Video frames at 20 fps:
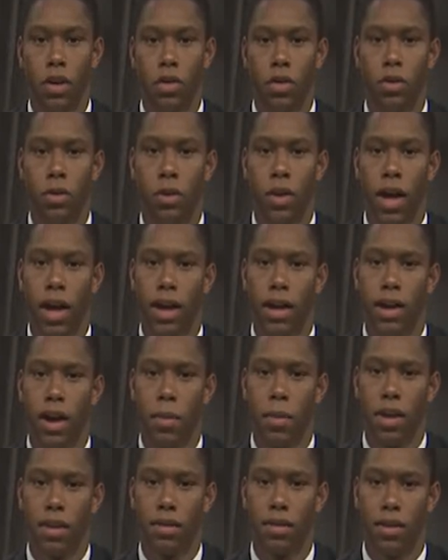Through
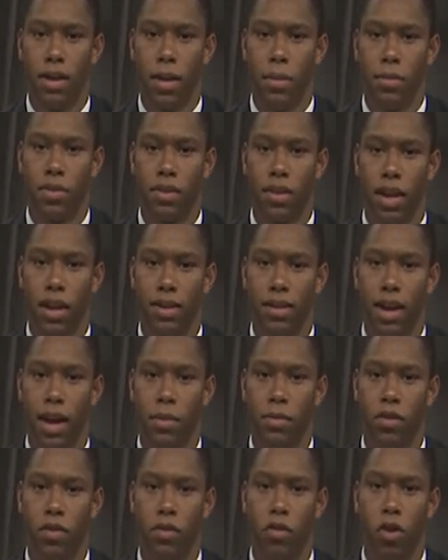economic slumps and
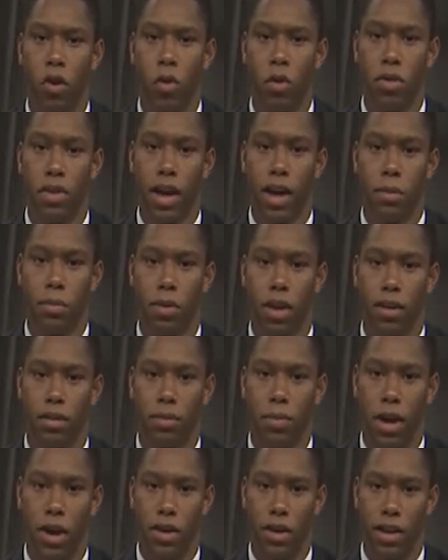times of growth and
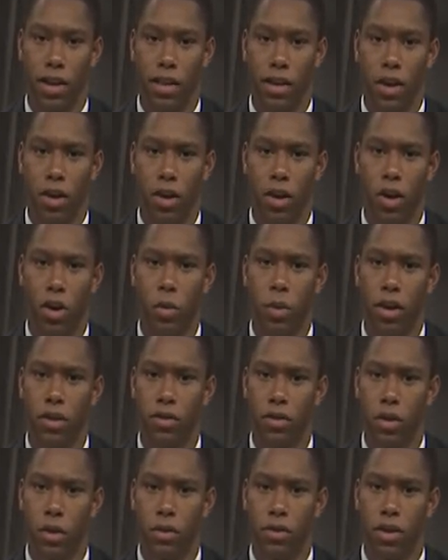prosperity, there are
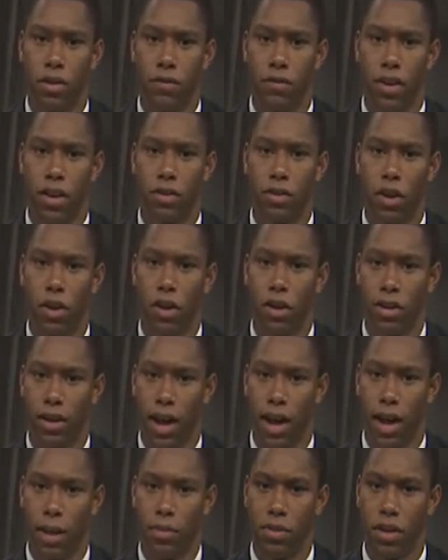always those that face hard
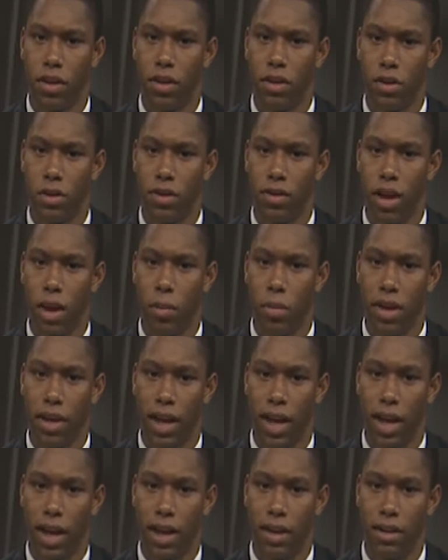times that could use a helping
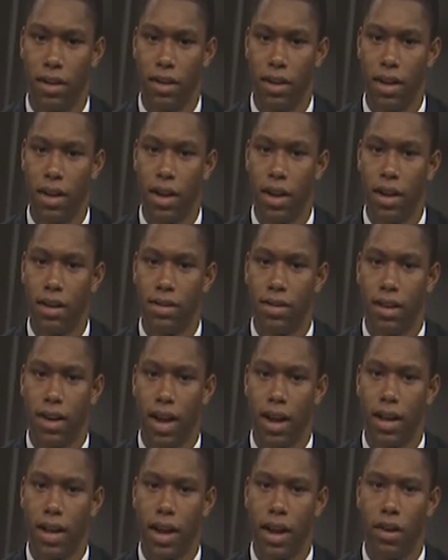hand.
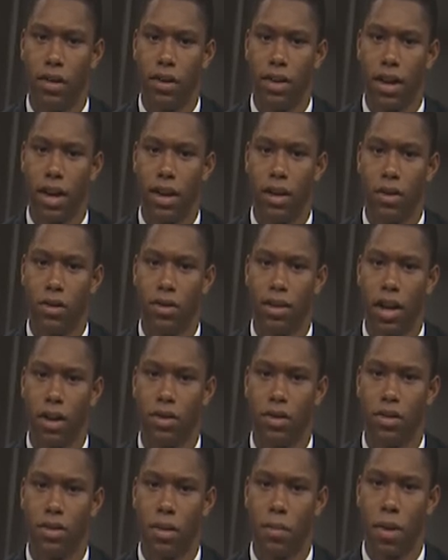Tonight, Aaron Cahill tells
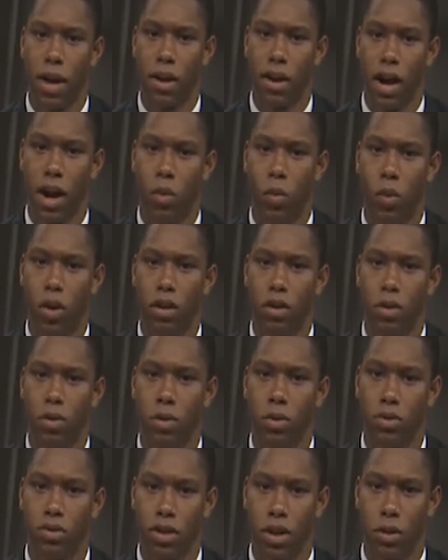us about how one
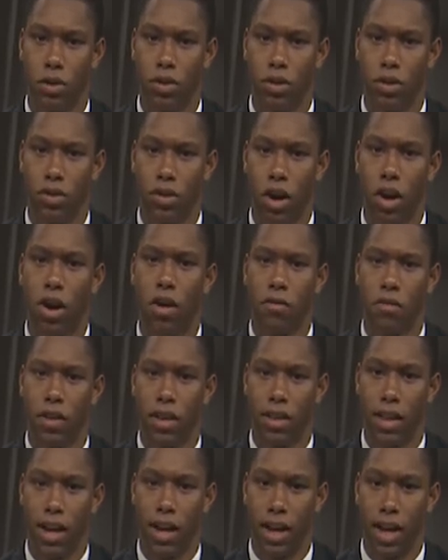local shelter is offering
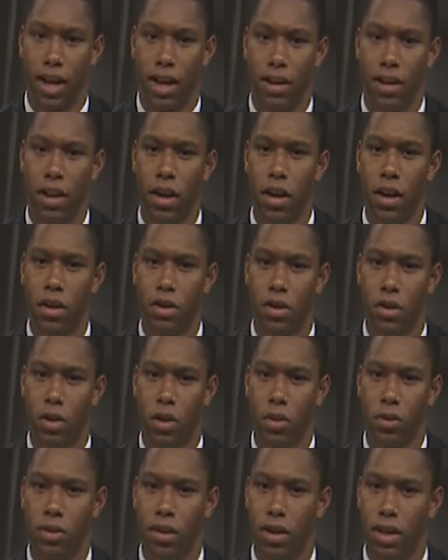that hand to
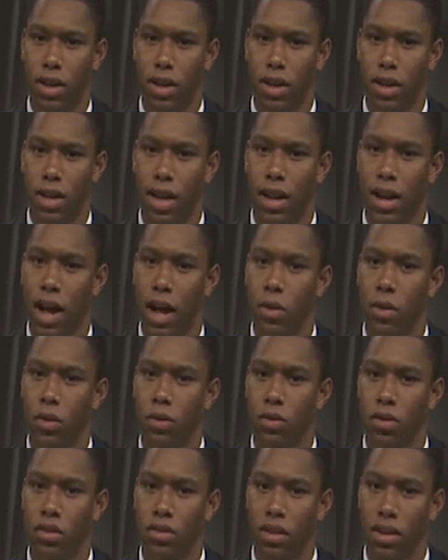those in need and how those
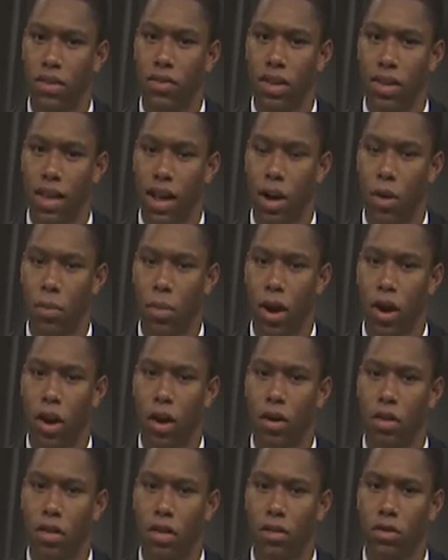receiving the help
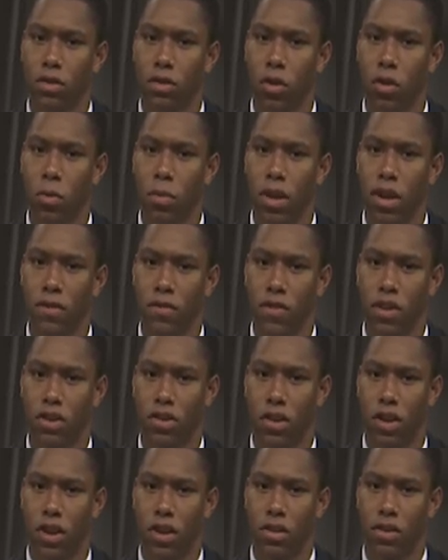aren't the sole
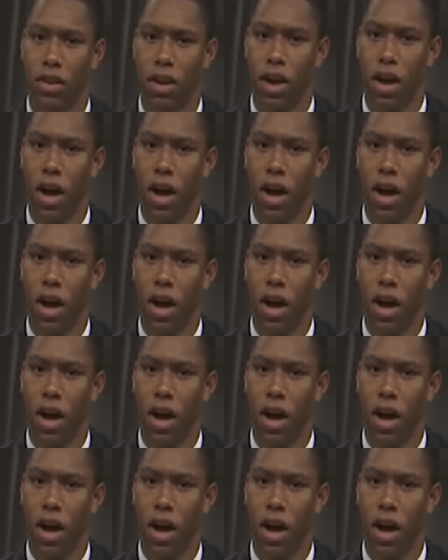beneficiaries